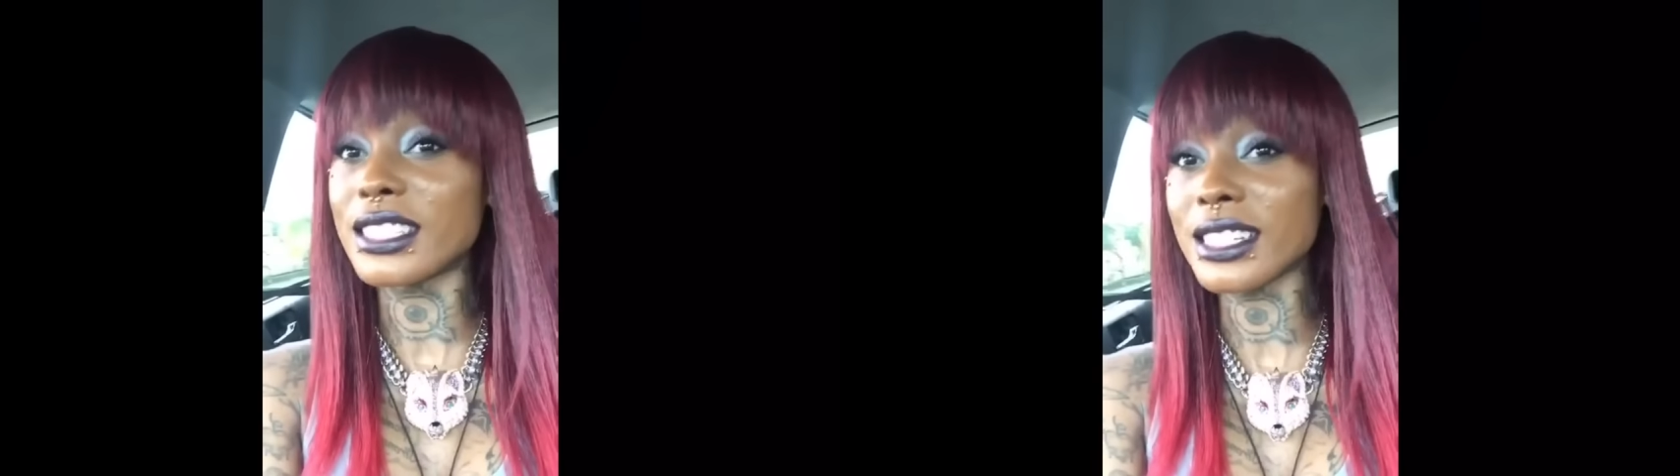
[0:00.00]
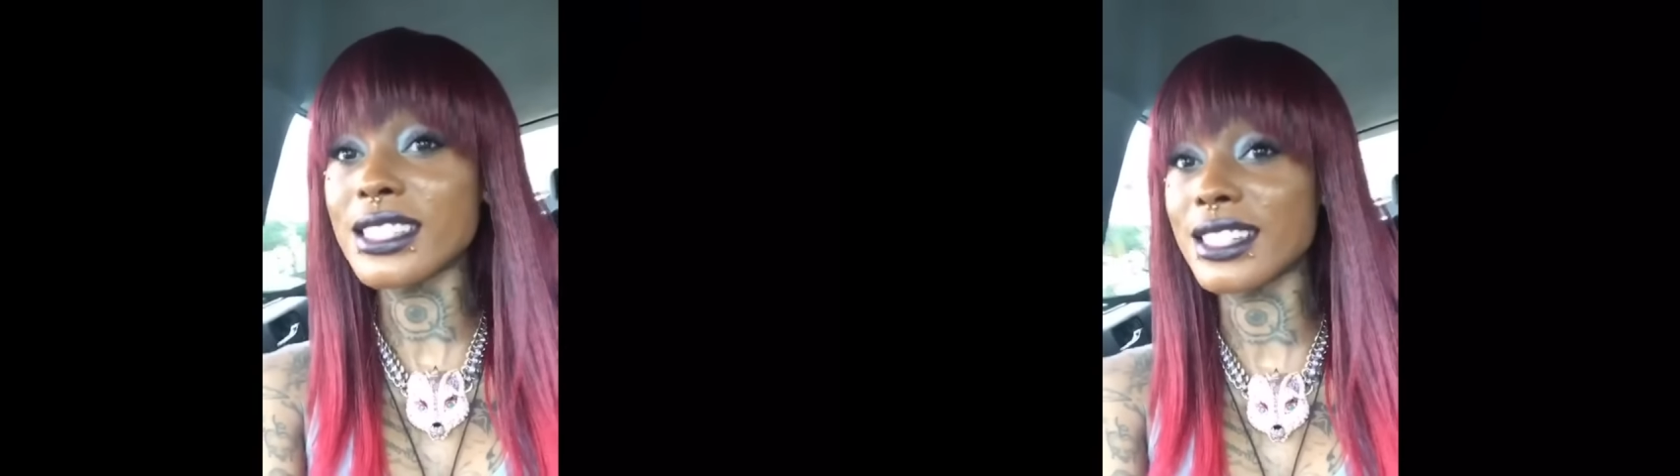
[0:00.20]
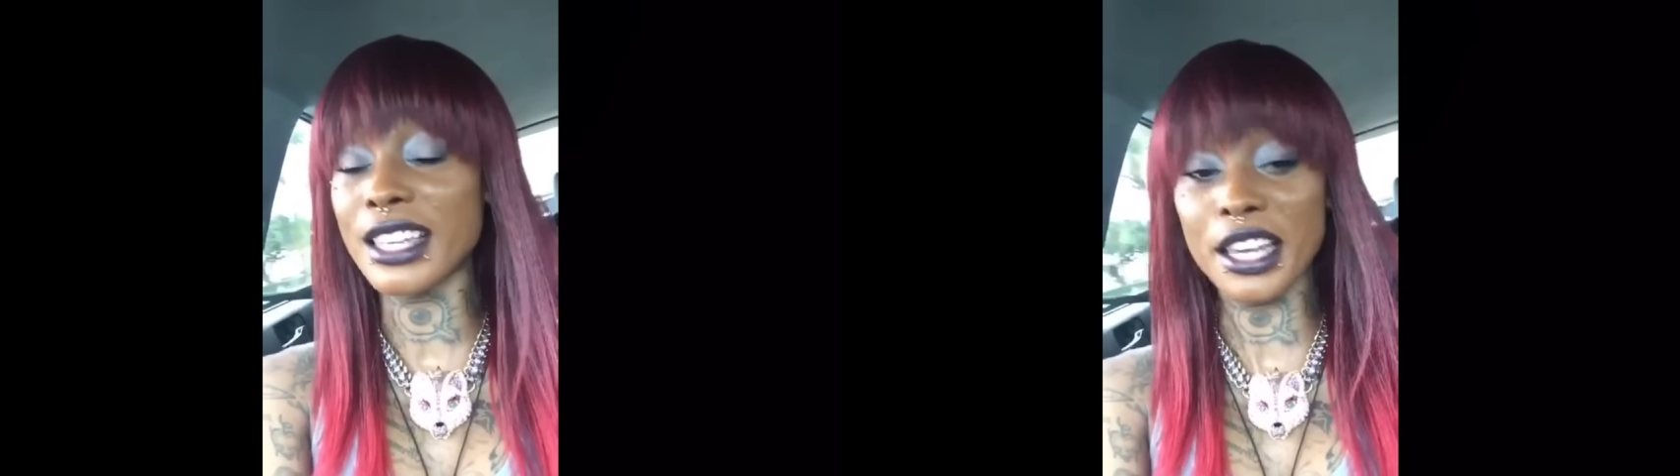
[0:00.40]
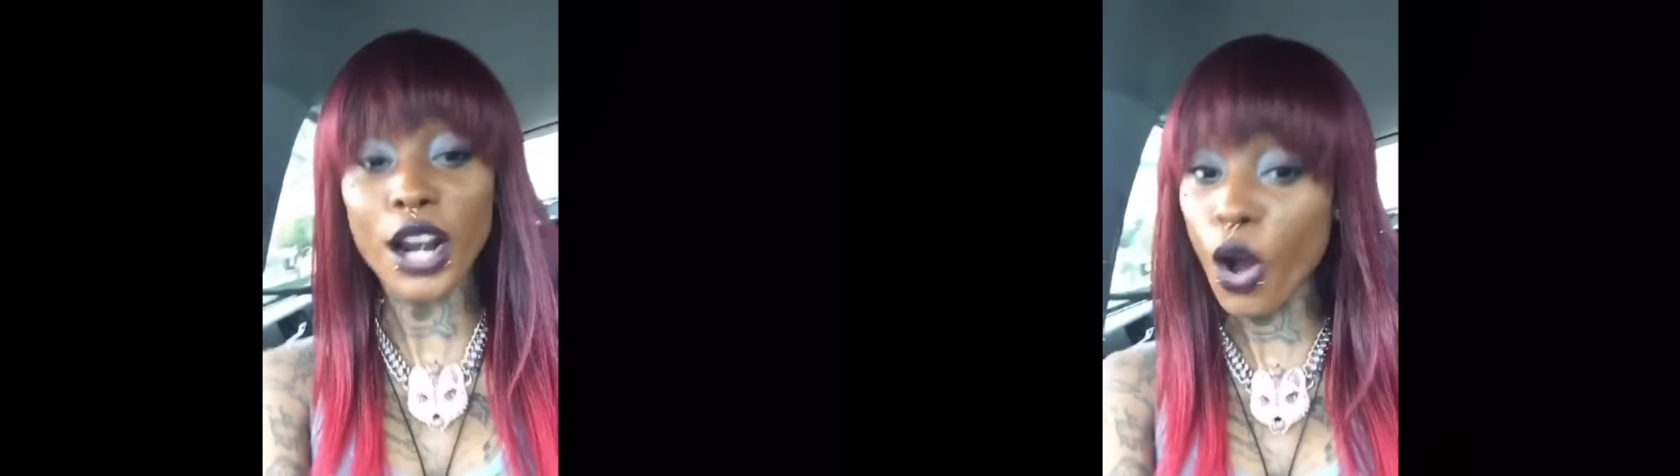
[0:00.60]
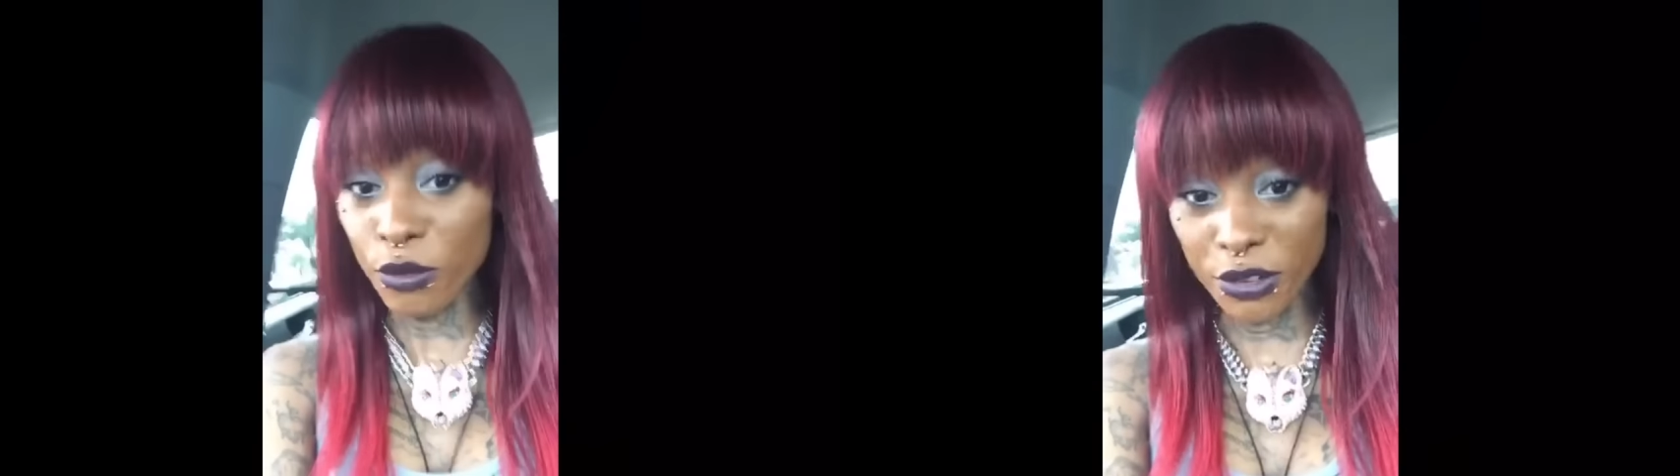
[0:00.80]
just get
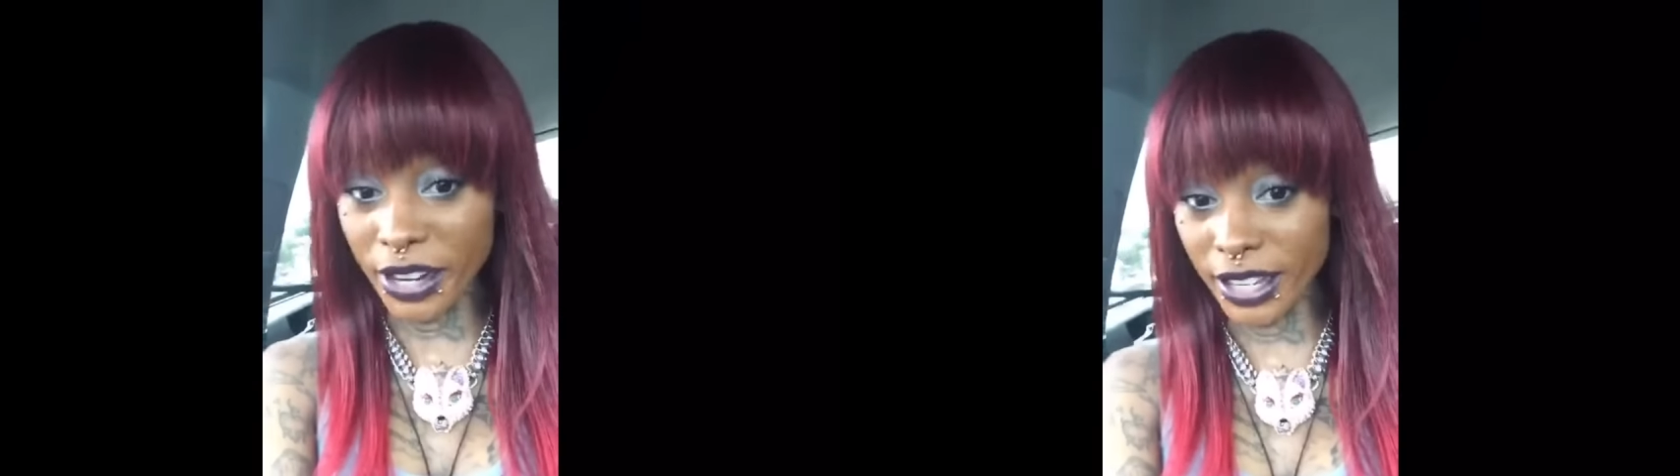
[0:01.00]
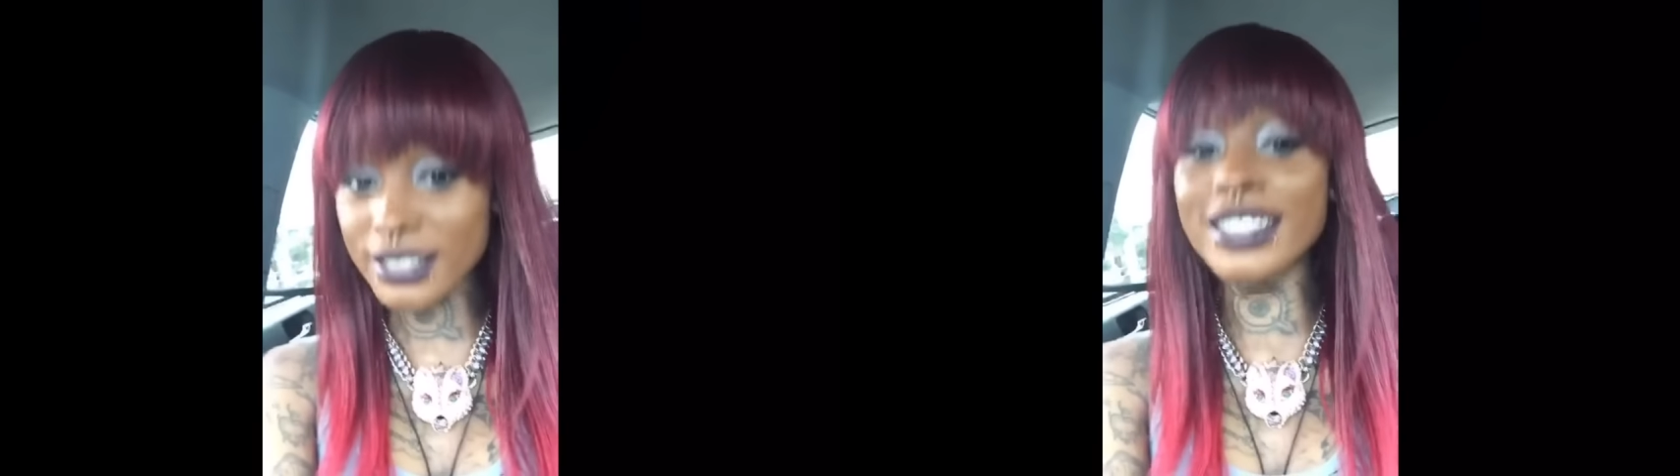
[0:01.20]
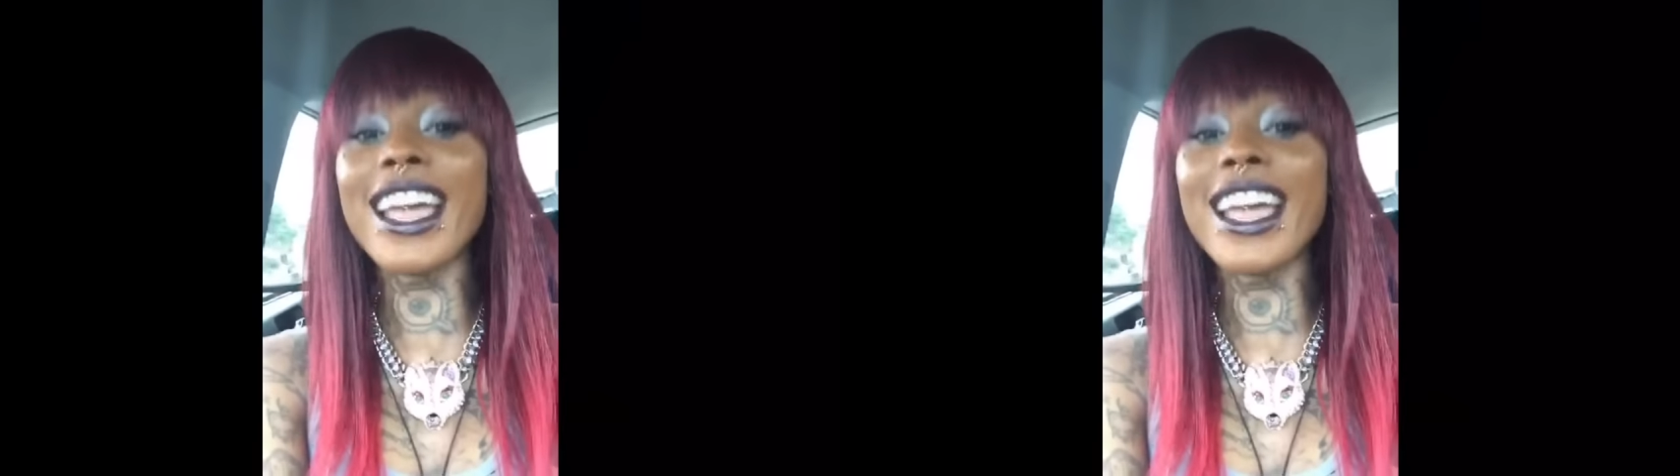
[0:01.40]
over it.